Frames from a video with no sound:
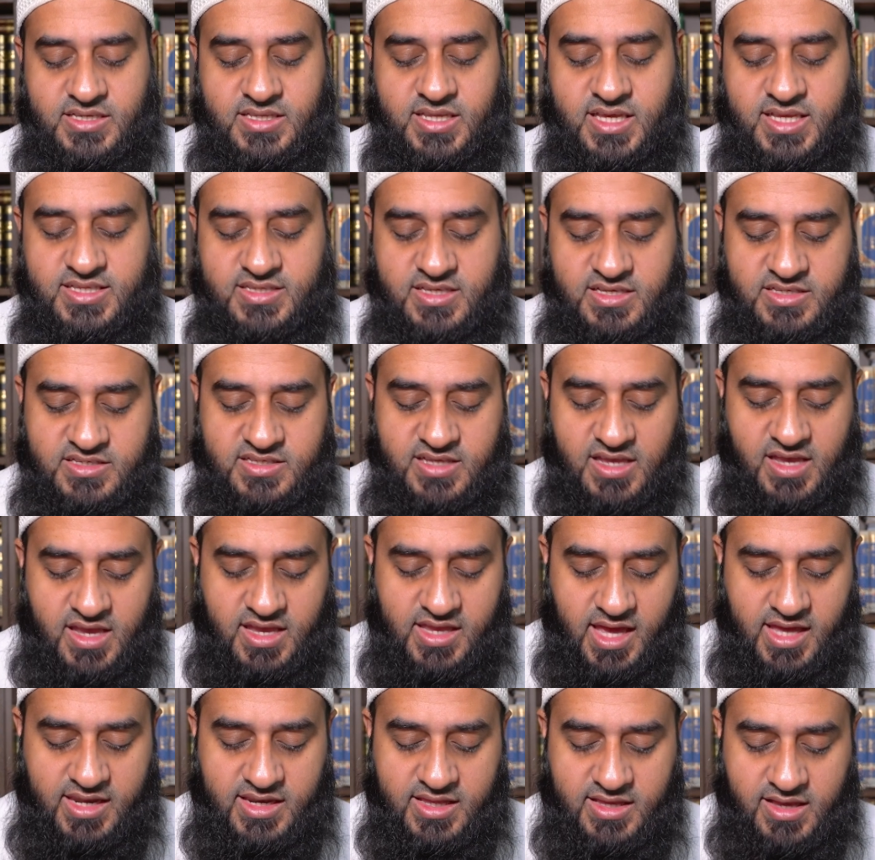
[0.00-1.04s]
It is
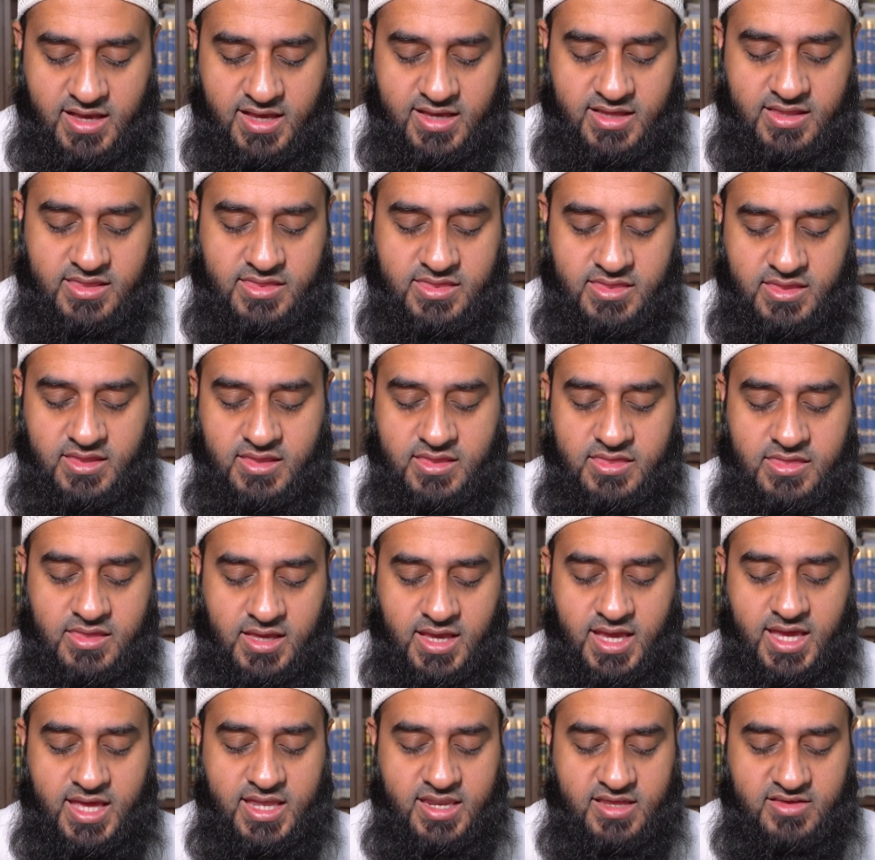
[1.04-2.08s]

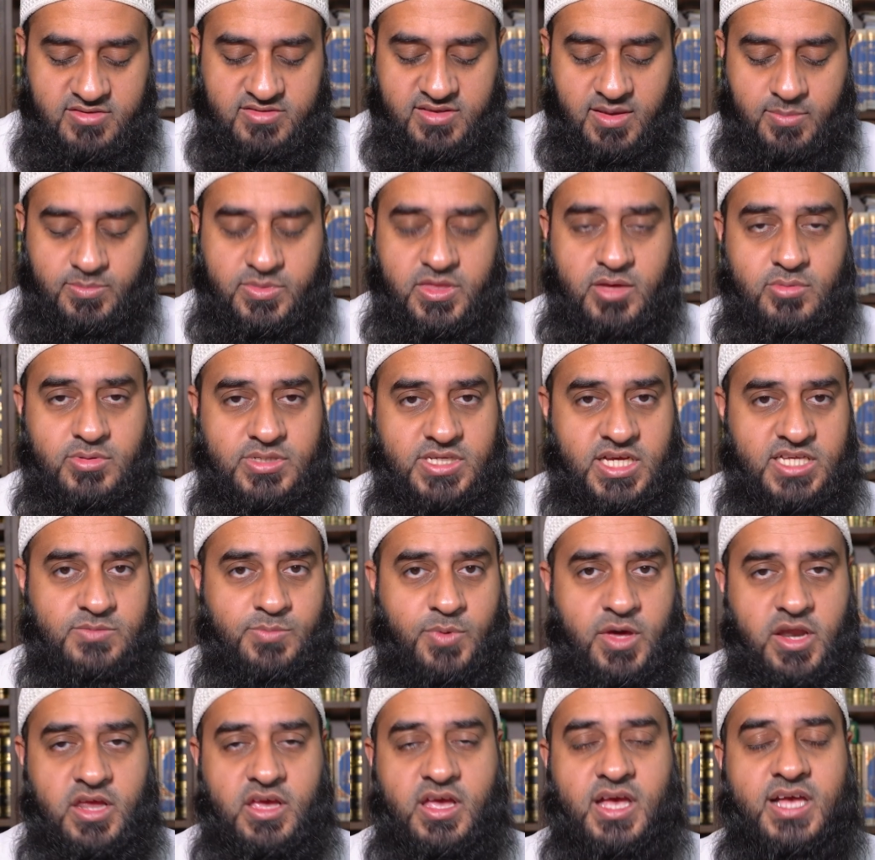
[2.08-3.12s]
it is something which has
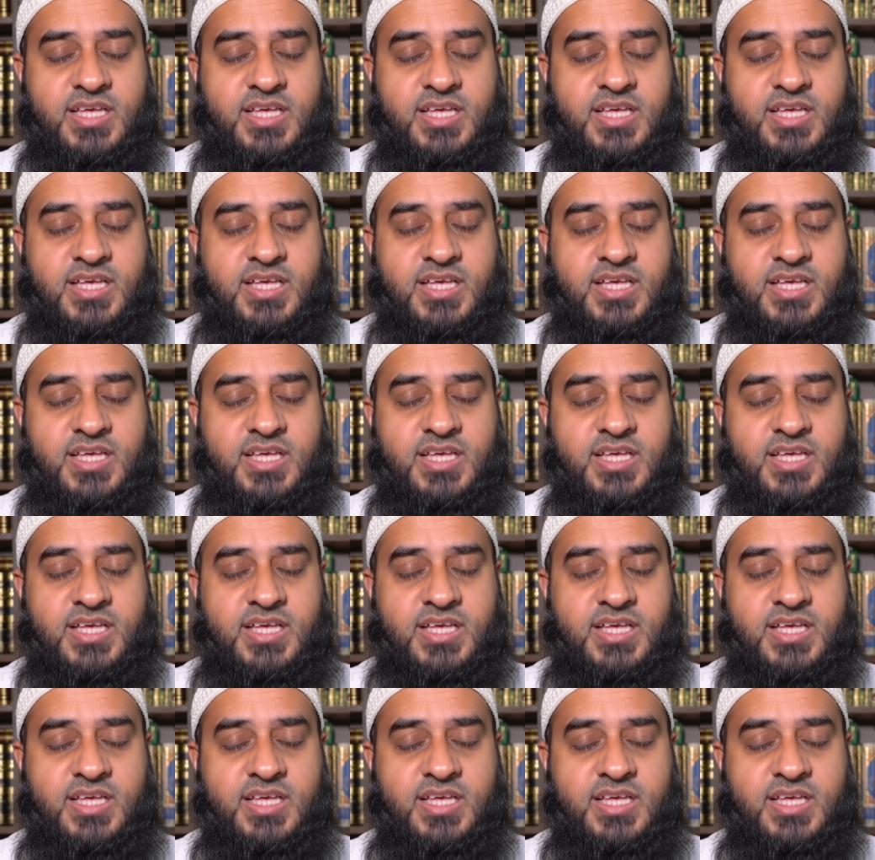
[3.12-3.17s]
barakah.